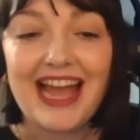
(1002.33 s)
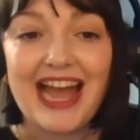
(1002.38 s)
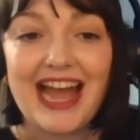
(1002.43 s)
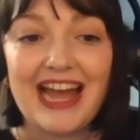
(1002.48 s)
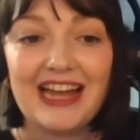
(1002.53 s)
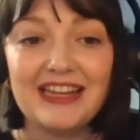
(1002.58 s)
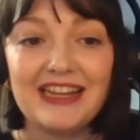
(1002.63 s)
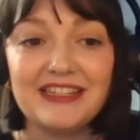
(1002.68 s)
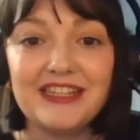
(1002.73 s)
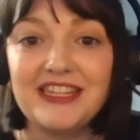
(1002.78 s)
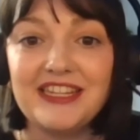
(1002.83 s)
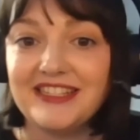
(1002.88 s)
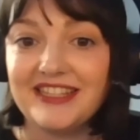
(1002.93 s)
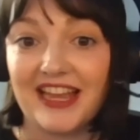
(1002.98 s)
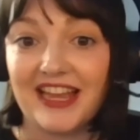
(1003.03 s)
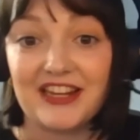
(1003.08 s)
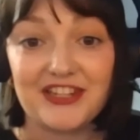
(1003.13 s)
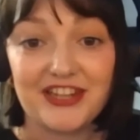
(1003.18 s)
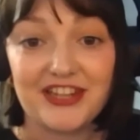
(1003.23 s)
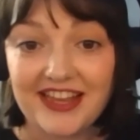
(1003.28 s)
And he
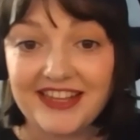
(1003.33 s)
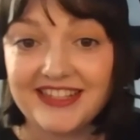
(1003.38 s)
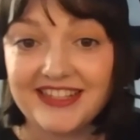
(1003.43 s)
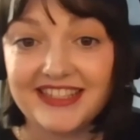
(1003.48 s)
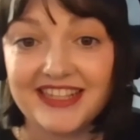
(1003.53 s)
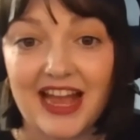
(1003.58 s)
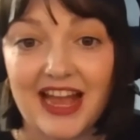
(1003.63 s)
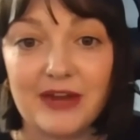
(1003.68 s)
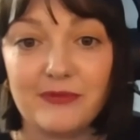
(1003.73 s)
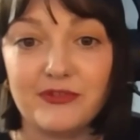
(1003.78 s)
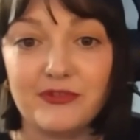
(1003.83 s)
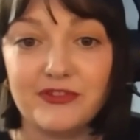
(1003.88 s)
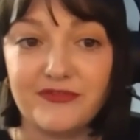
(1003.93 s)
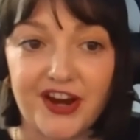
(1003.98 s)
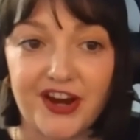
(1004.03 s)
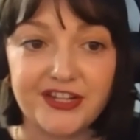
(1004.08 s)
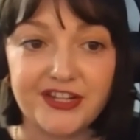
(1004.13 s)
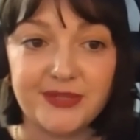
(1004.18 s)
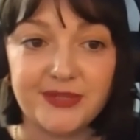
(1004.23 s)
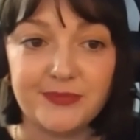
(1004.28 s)
said yes, and was
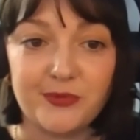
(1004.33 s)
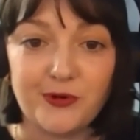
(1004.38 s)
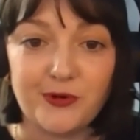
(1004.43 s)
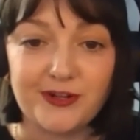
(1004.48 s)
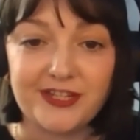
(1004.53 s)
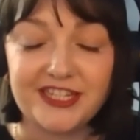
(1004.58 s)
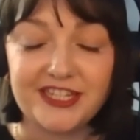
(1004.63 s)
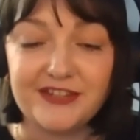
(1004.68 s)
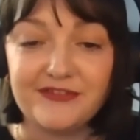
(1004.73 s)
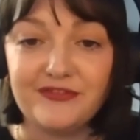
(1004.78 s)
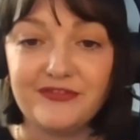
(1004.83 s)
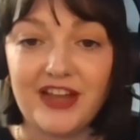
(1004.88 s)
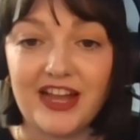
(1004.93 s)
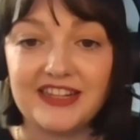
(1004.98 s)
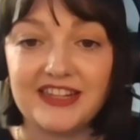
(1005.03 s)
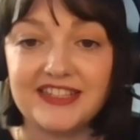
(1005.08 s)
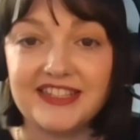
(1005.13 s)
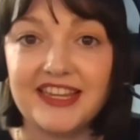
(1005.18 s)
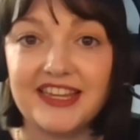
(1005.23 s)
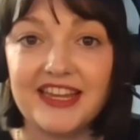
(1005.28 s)
very supportive
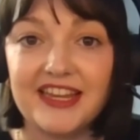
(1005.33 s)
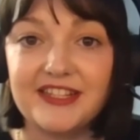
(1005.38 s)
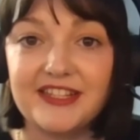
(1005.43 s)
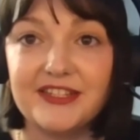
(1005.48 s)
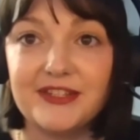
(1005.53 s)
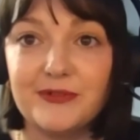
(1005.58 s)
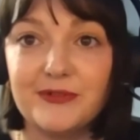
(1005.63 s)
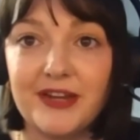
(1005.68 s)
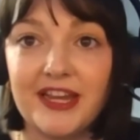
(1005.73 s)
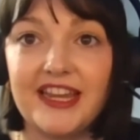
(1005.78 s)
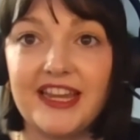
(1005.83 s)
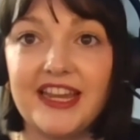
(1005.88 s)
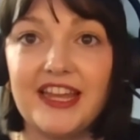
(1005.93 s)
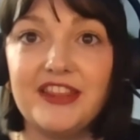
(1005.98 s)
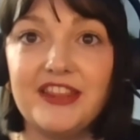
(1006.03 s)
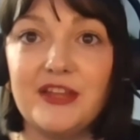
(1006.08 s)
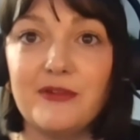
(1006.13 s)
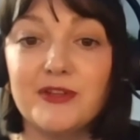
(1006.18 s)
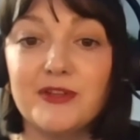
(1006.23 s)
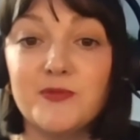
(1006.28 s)
and said, okay.
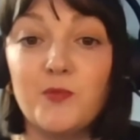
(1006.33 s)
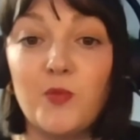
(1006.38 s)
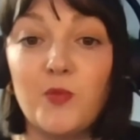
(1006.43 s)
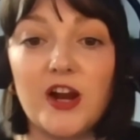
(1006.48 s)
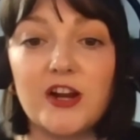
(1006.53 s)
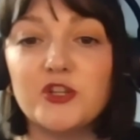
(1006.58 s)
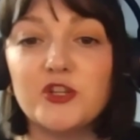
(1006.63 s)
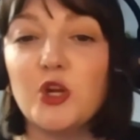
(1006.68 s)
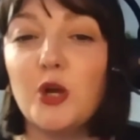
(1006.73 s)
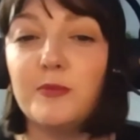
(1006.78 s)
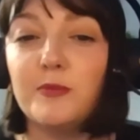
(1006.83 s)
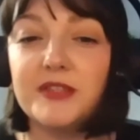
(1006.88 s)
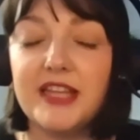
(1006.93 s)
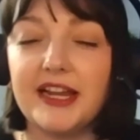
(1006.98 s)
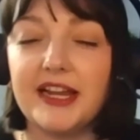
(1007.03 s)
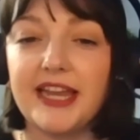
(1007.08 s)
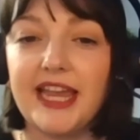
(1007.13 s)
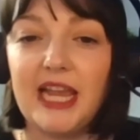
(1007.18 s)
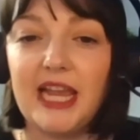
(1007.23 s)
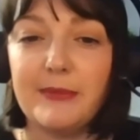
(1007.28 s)
And there was workshops
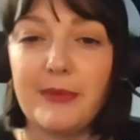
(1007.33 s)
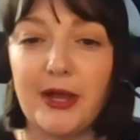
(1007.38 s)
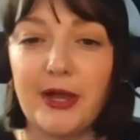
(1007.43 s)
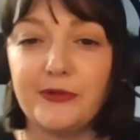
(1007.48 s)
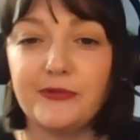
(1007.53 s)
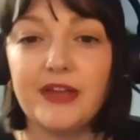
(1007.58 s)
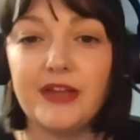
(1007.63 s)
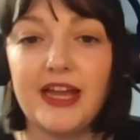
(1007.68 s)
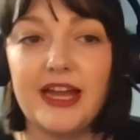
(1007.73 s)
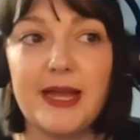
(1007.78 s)
that came out.